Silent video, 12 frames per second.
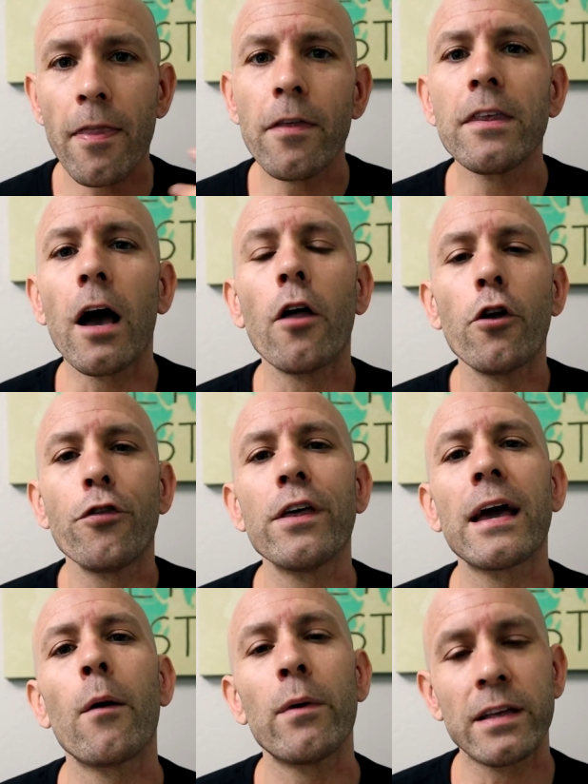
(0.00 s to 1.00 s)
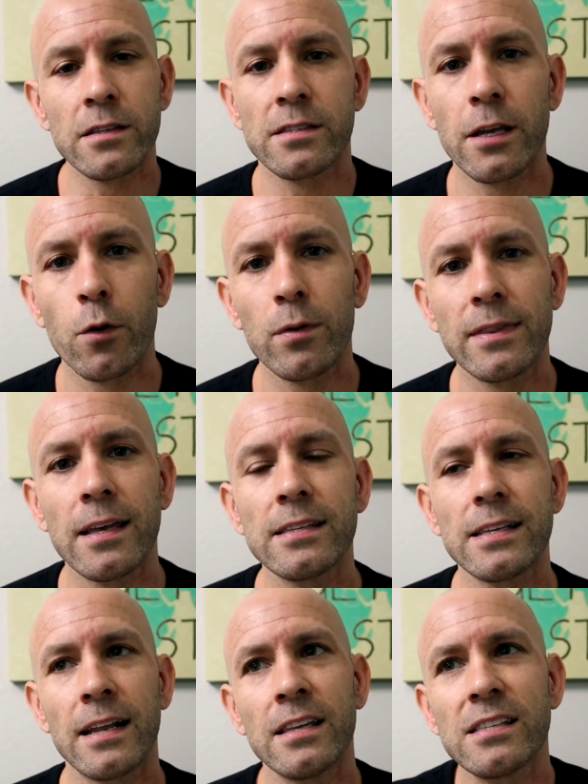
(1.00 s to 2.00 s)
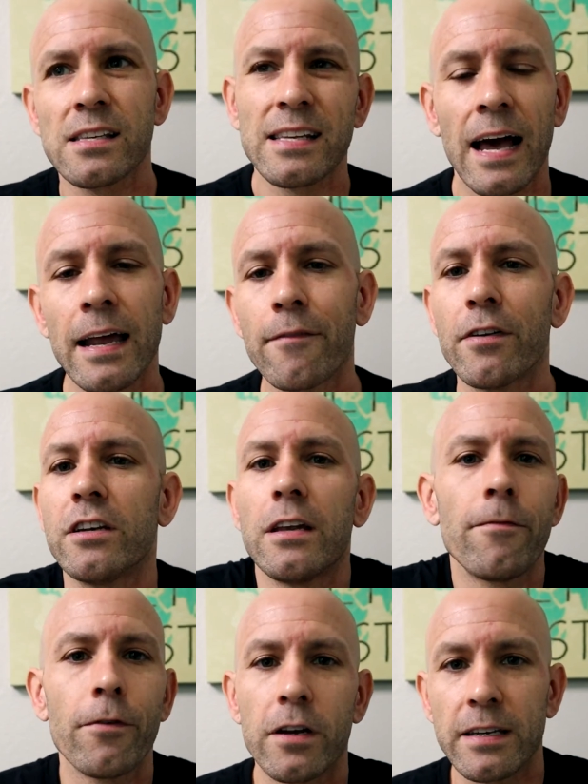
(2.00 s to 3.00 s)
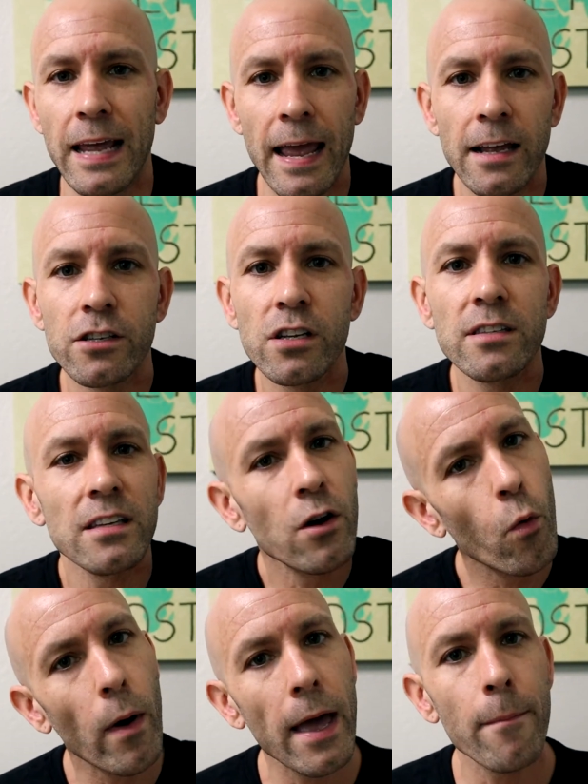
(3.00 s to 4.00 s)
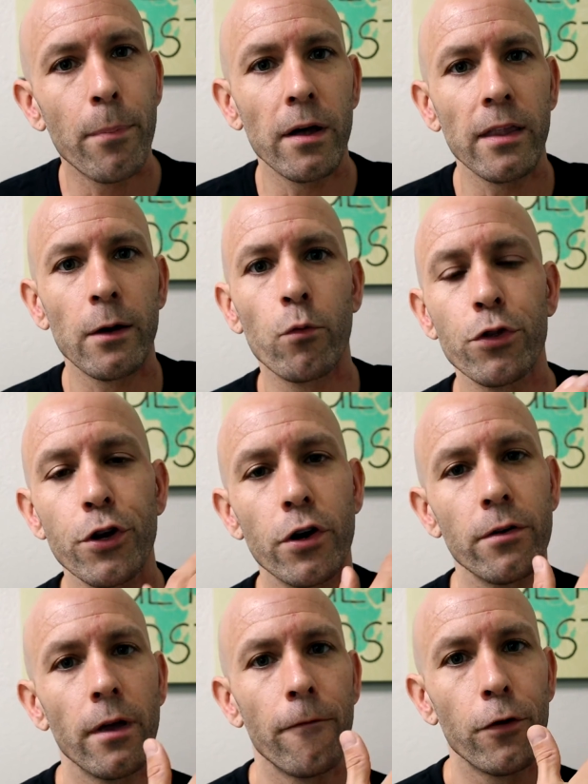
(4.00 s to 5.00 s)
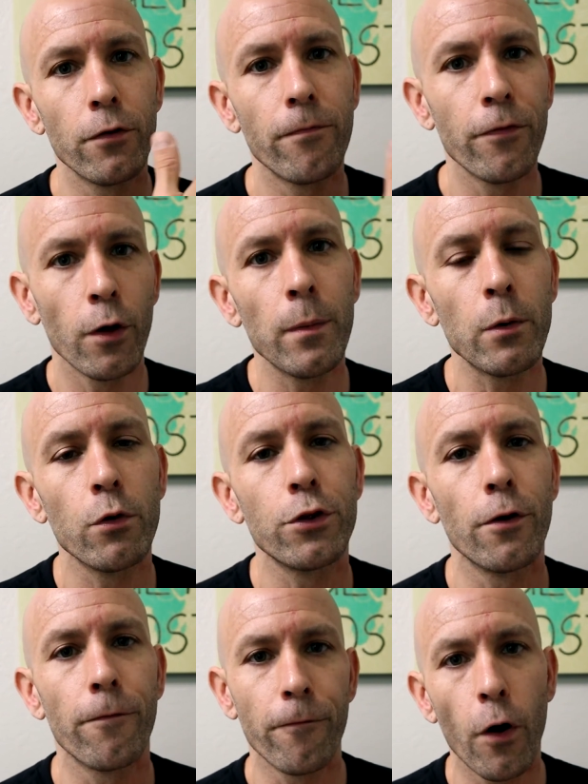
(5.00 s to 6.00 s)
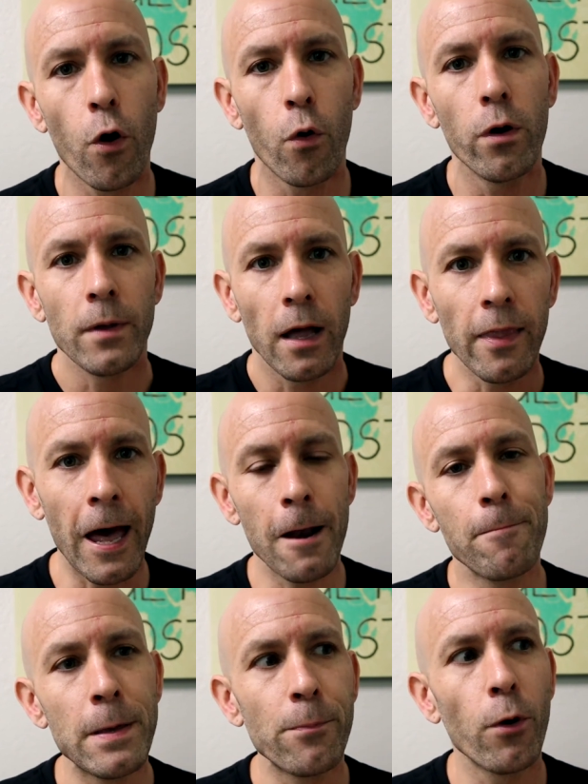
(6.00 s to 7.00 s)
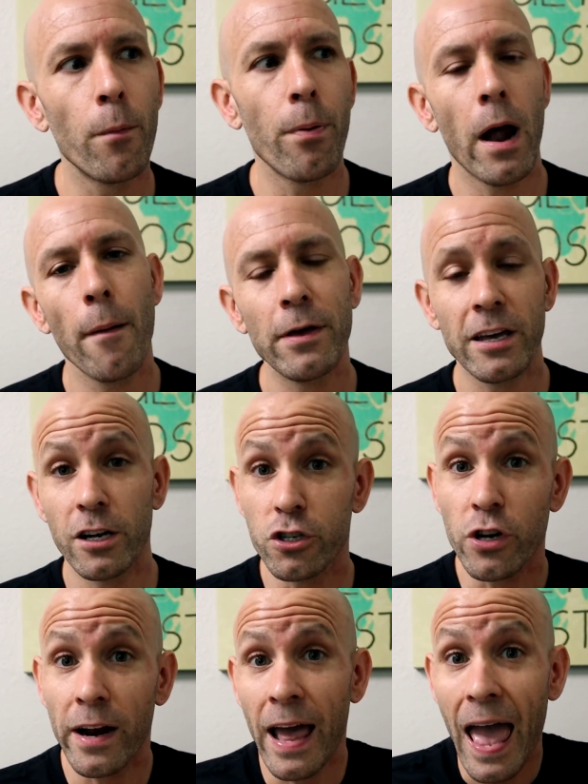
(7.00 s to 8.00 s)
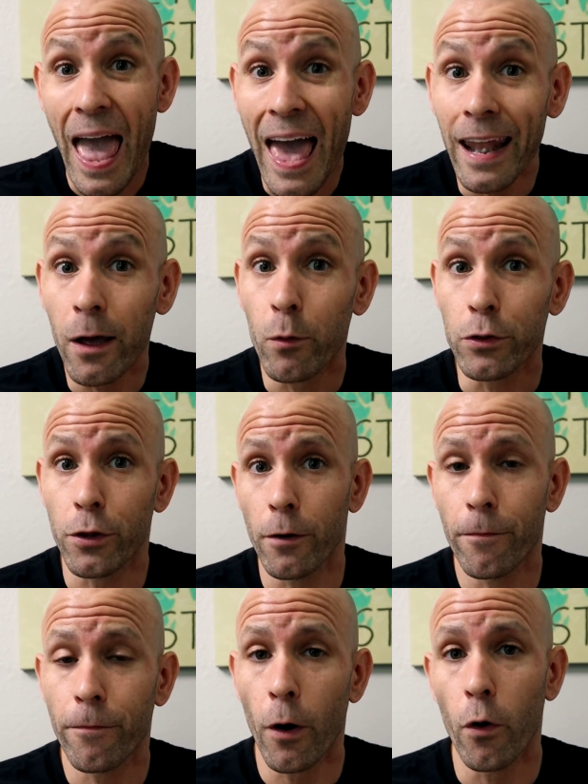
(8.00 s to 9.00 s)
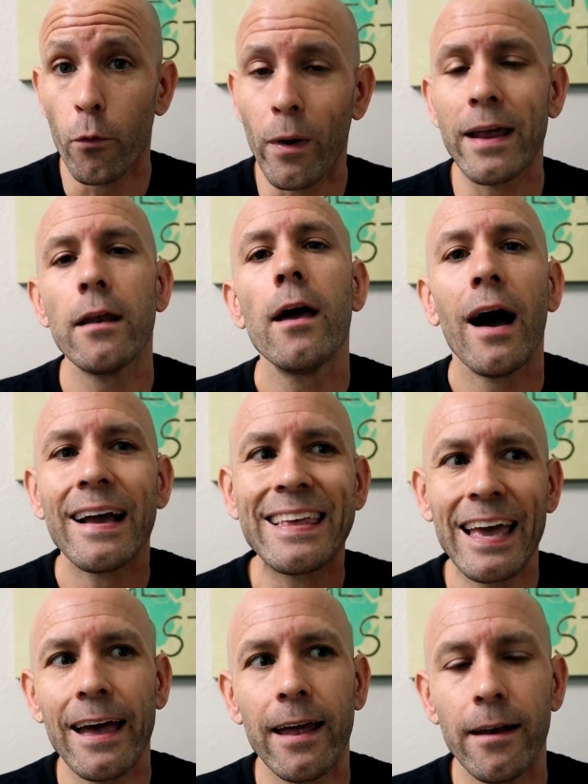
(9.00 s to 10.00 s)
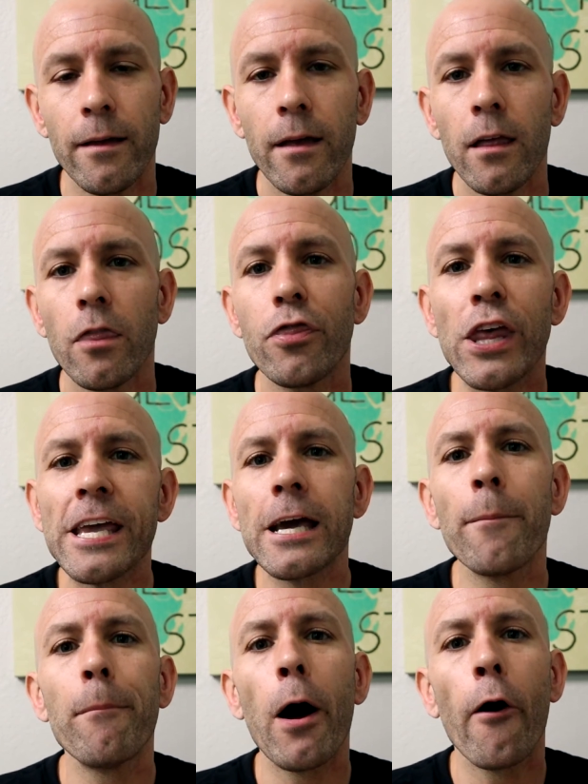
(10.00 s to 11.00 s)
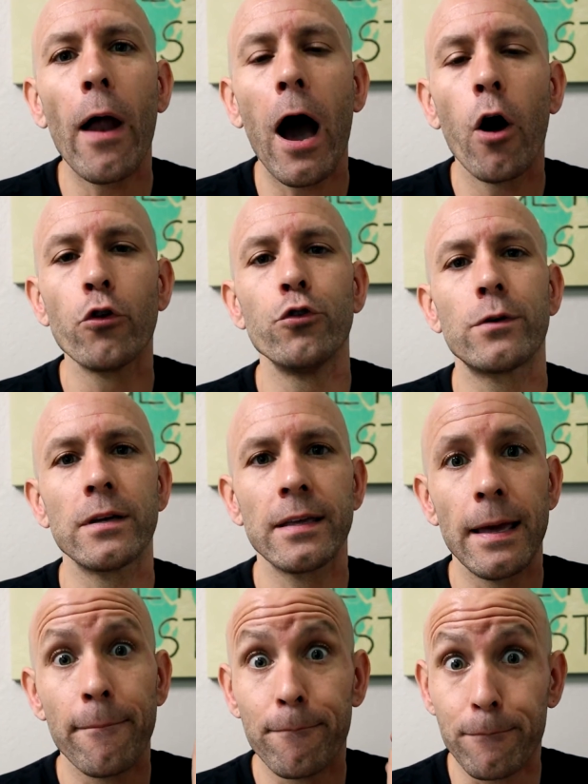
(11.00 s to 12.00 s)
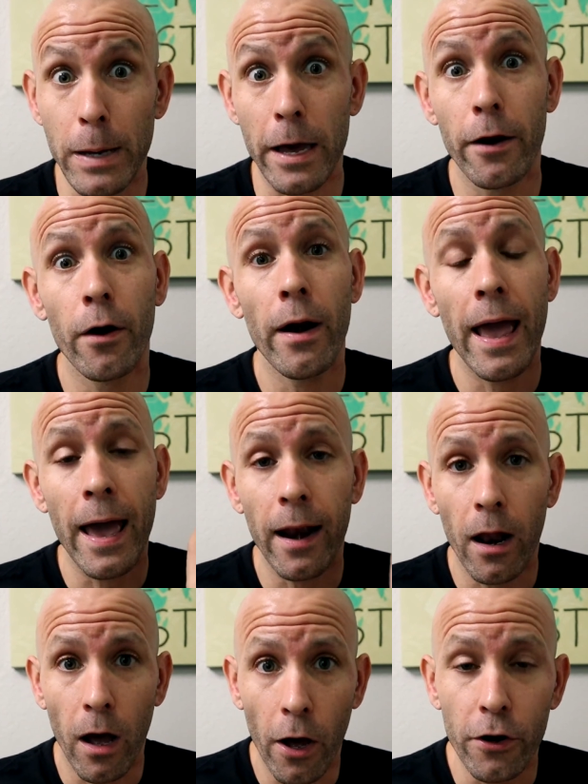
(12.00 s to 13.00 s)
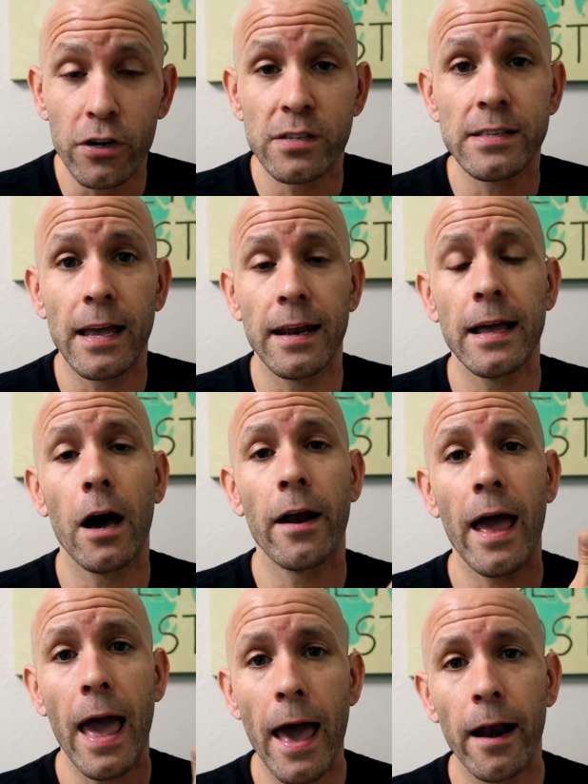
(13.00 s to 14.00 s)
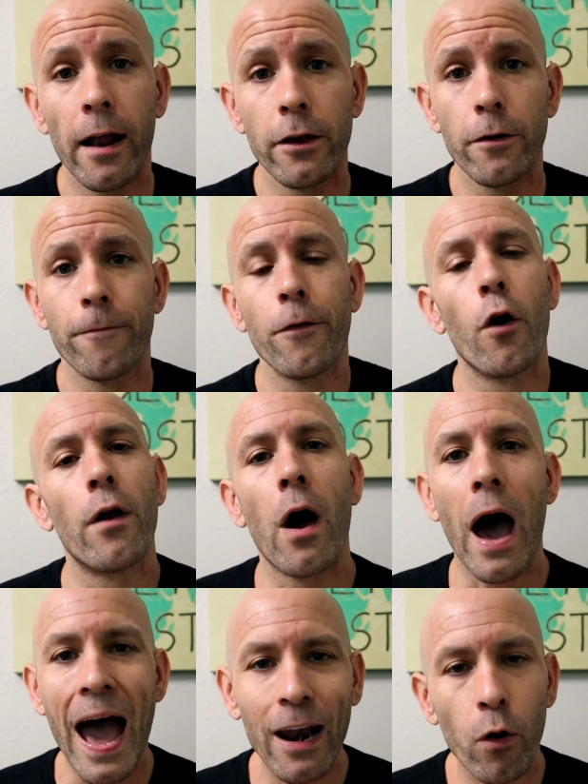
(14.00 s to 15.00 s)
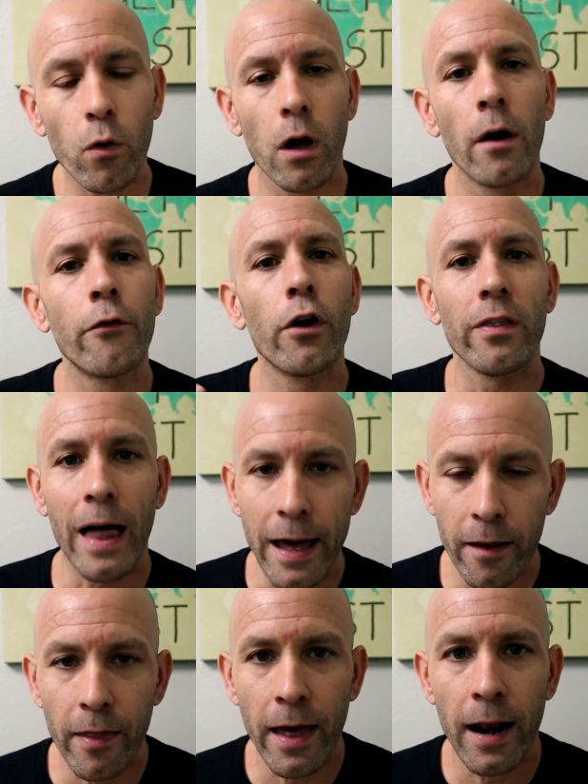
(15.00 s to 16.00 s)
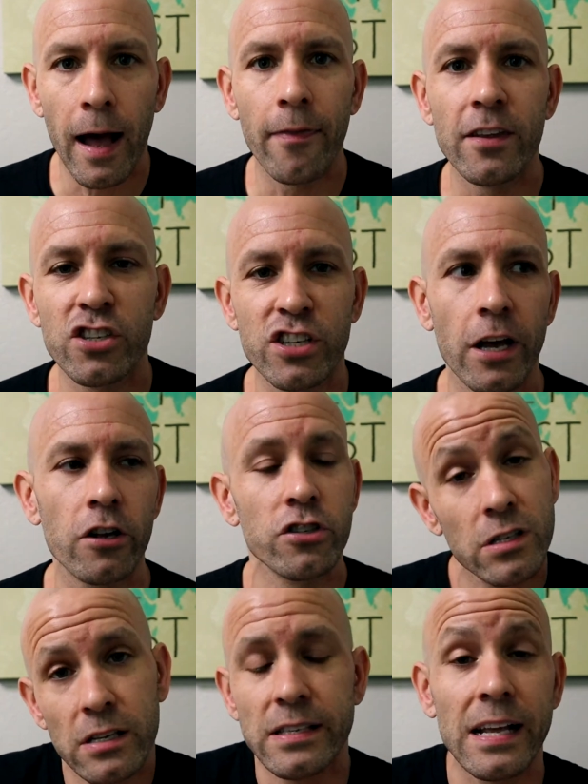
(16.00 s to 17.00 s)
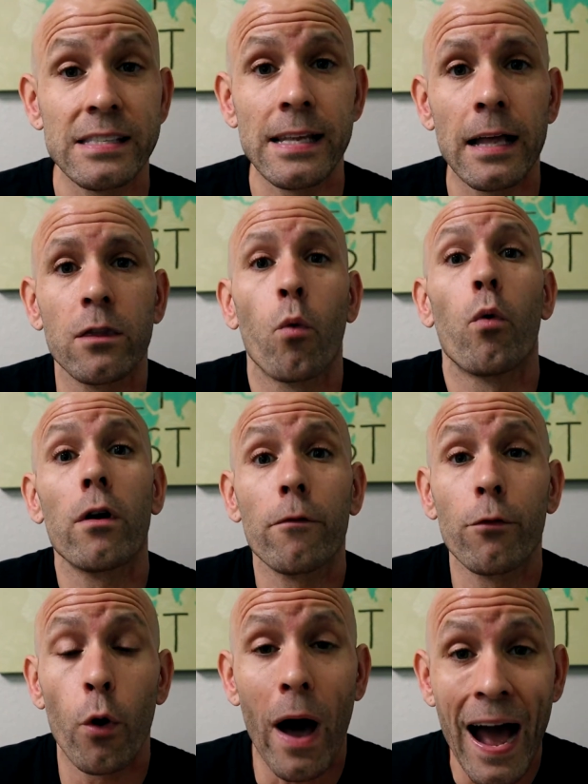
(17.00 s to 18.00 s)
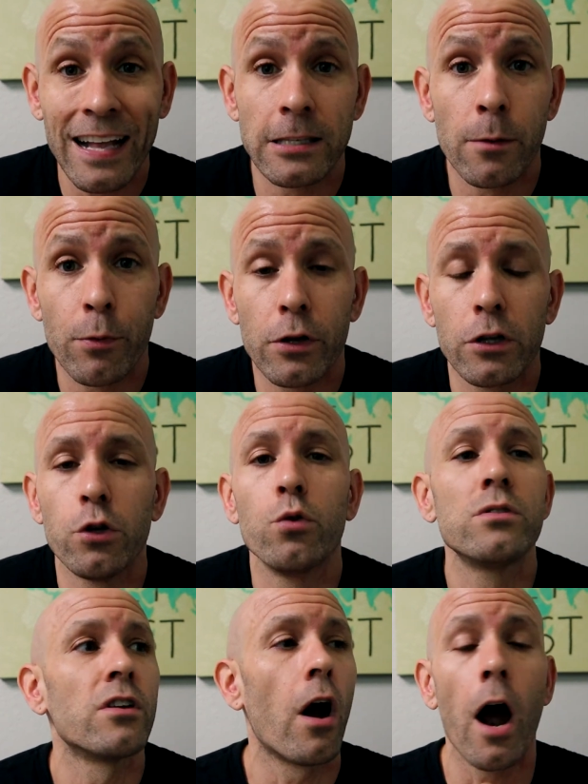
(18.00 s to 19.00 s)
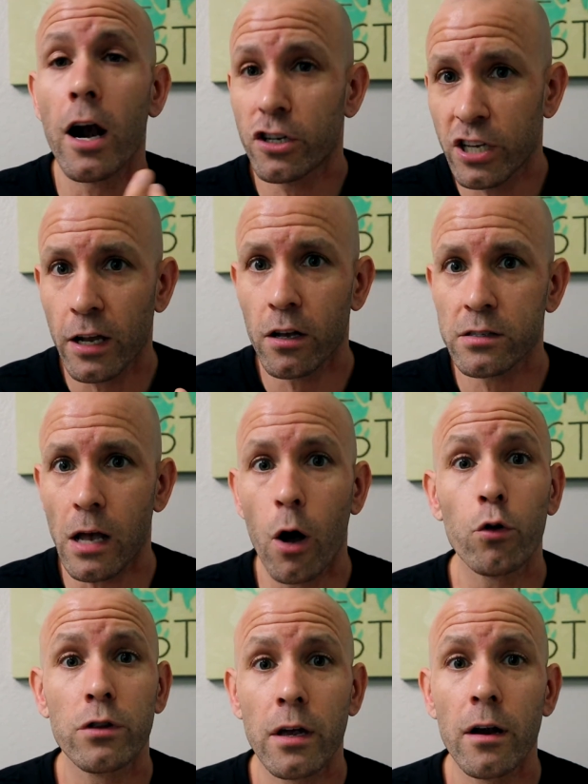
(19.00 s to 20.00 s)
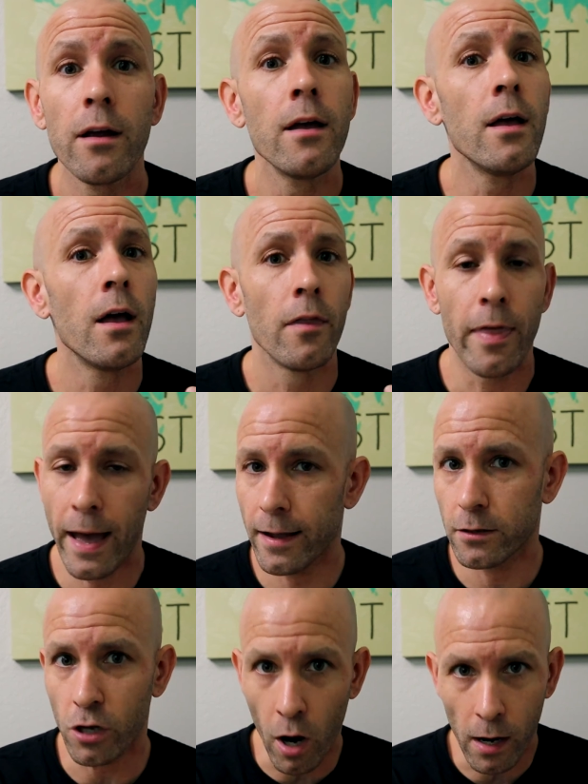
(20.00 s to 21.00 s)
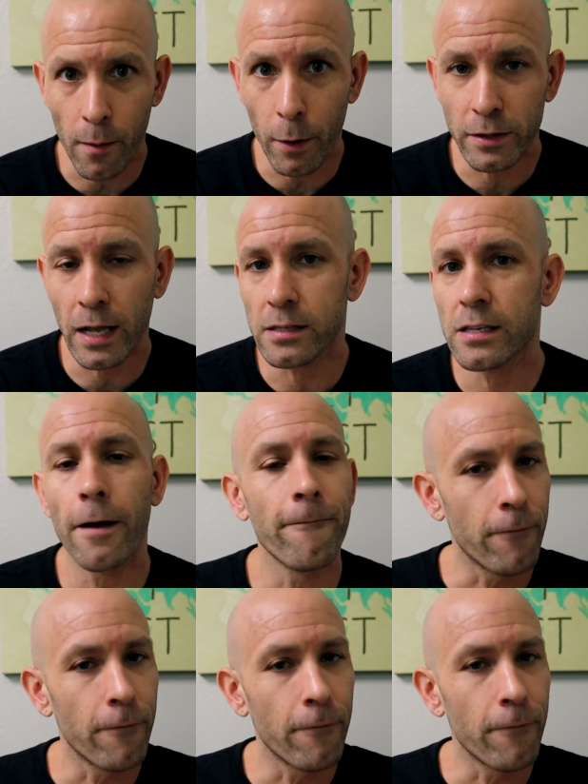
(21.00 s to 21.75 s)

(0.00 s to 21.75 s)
And then the other thing I would consider with this, and this is kind of a different tangent in a way, but like with your, if you're filming with your phone, a lot of people are probably gonna try to edit with their phone, right? Again, think about how you can get better at understanding how to edit on your phone. Now, I don't cover a lot of that on this channel just because that's not the workflow I typically use. There are channels out there that talk about that stuff.